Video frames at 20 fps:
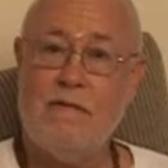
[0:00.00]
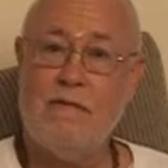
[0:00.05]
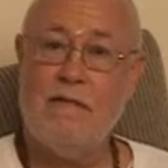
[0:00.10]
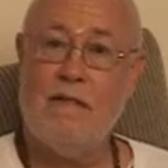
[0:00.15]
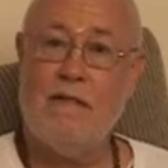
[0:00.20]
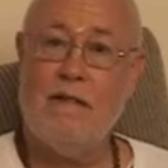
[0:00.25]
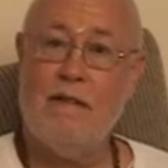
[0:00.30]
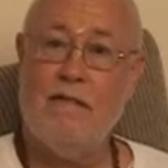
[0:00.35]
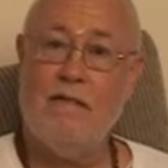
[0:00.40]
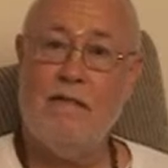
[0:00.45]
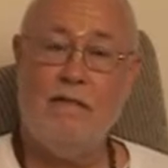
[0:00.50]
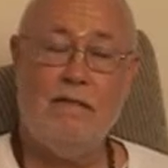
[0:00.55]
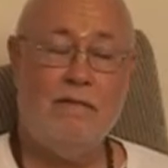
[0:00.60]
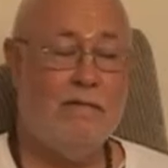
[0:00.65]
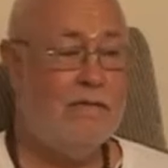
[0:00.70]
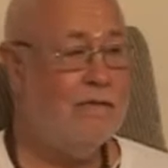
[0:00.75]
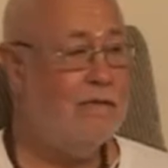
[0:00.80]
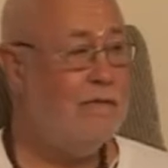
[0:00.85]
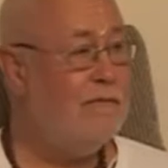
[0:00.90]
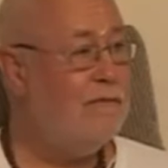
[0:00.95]

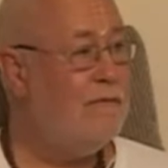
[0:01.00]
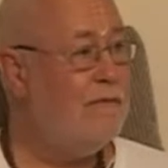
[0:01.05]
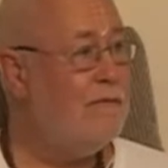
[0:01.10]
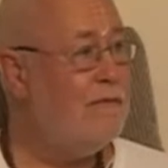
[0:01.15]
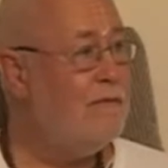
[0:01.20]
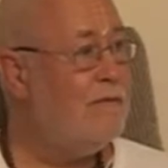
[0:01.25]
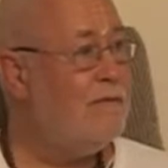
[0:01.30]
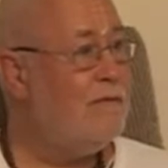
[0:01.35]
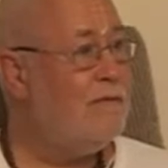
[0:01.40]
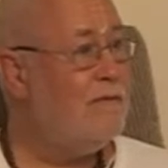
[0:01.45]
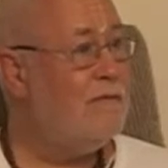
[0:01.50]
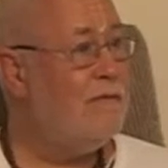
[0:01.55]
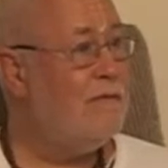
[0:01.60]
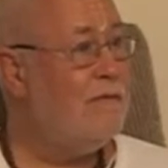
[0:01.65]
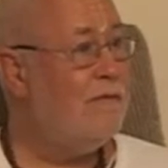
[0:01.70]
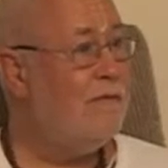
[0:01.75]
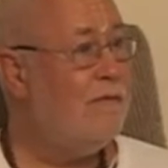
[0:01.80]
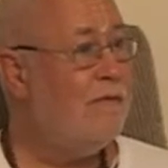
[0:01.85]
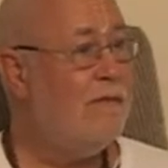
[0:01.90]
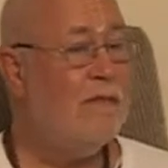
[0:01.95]

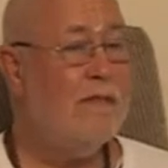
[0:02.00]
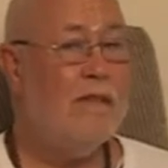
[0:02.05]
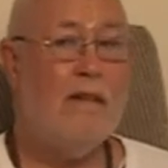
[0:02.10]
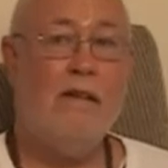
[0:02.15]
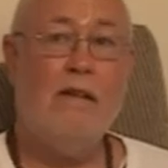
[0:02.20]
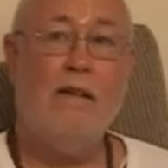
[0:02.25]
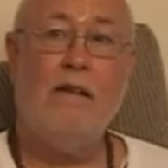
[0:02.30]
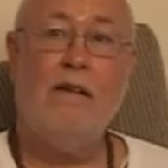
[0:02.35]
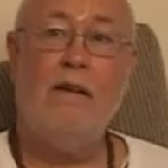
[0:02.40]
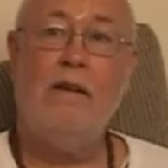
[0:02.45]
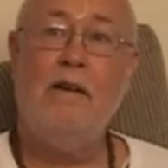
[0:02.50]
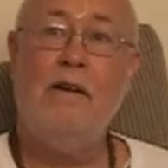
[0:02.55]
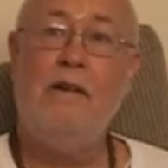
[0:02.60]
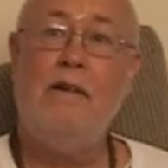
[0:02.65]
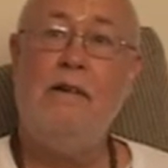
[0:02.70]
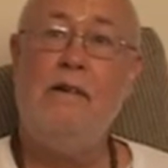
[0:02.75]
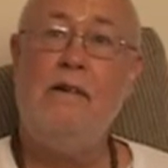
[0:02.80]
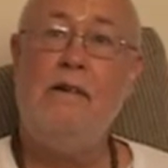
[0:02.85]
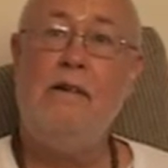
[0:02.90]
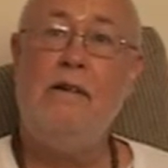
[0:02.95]

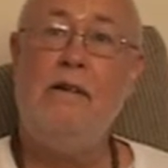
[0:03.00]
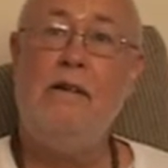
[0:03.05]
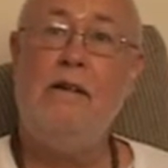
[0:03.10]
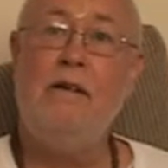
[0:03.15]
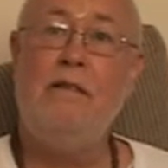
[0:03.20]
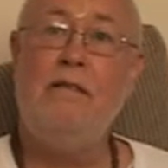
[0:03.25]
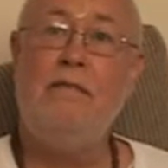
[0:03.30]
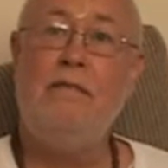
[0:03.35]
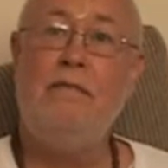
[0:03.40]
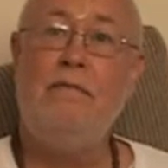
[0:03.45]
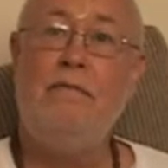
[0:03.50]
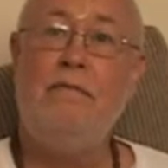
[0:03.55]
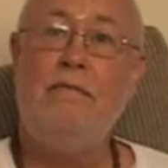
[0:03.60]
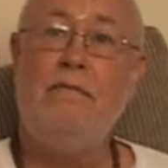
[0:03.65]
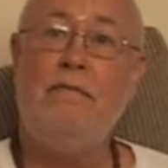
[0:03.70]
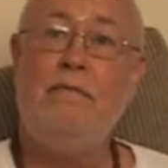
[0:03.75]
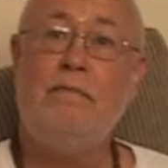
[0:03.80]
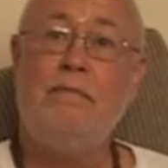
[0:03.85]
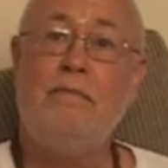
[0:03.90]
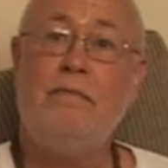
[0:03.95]

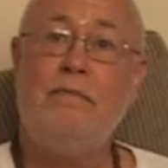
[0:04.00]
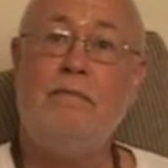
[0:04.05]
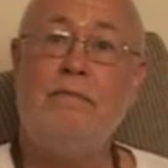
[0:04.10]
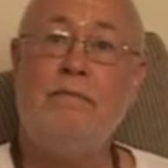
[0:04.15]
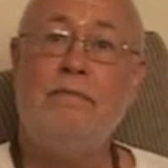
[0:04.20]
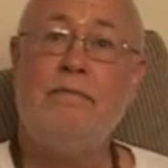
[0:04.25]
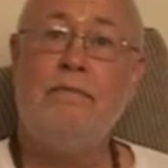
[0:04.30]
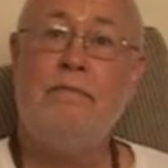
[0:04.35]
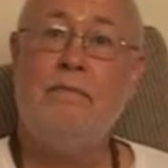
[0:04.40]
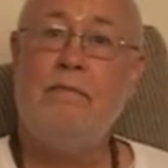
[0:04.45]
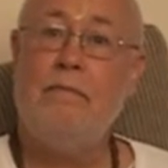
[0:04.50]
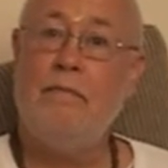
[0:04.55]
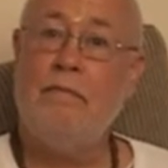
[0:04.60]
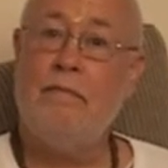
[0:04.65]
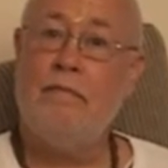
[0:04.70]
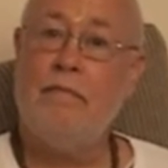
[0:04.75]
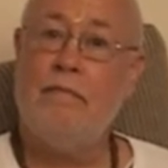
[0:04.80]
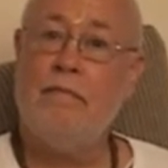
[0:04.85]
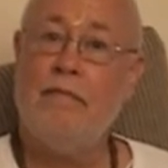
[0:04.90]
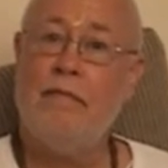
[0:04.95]

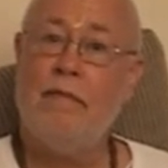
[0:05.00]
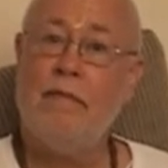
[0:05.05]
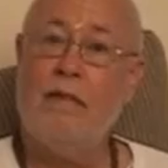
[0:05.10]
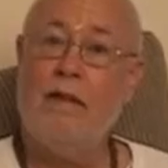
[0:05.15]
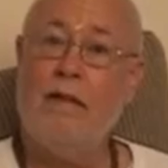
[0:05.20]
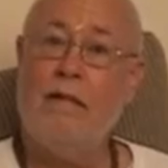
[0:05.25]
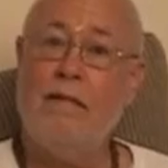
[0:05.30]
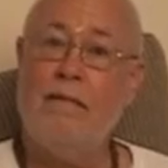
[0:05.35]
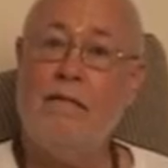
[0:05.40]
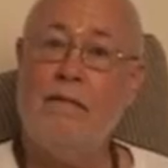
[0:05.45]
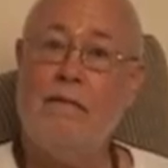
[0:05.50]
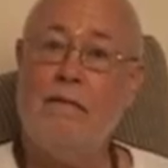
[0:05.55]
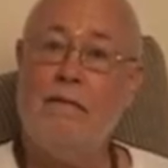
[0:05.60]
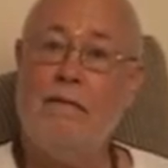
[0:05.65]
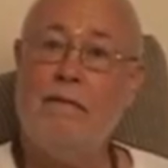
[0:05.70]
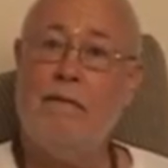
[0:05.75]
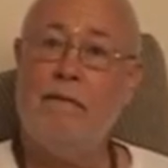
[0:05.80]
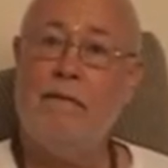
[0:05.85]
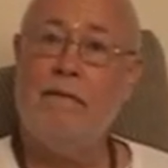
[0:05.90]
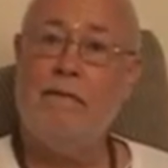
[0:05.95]

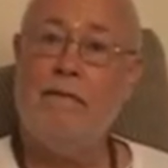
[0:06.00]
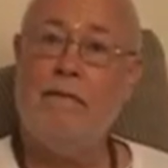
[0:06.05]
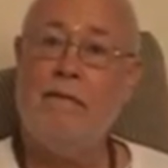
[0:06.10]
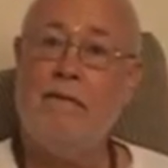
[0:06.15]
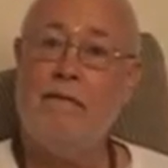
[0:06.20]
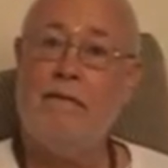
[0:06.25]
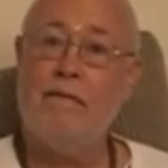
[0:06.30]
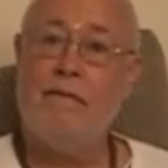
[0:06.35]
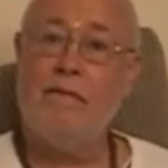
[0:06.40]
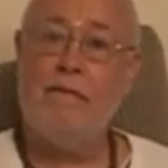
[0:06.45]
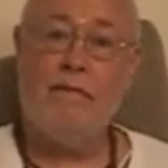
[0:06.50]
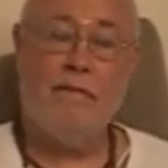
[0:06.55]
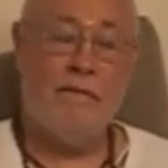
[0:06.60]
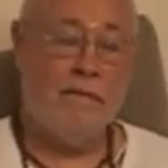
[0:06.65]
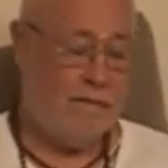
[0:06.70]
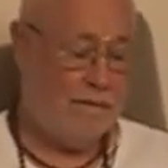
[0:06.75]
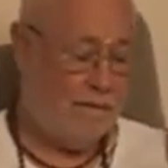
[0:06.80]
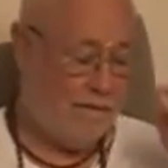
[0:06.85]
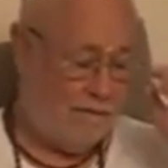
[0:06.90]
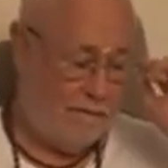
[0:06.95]

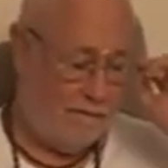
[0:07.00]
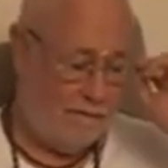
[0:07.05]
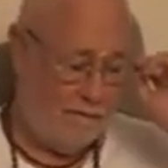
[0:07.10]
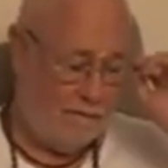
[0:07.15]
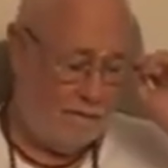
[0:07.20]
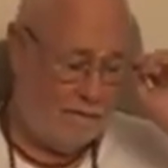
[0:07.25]
Nobody speaks.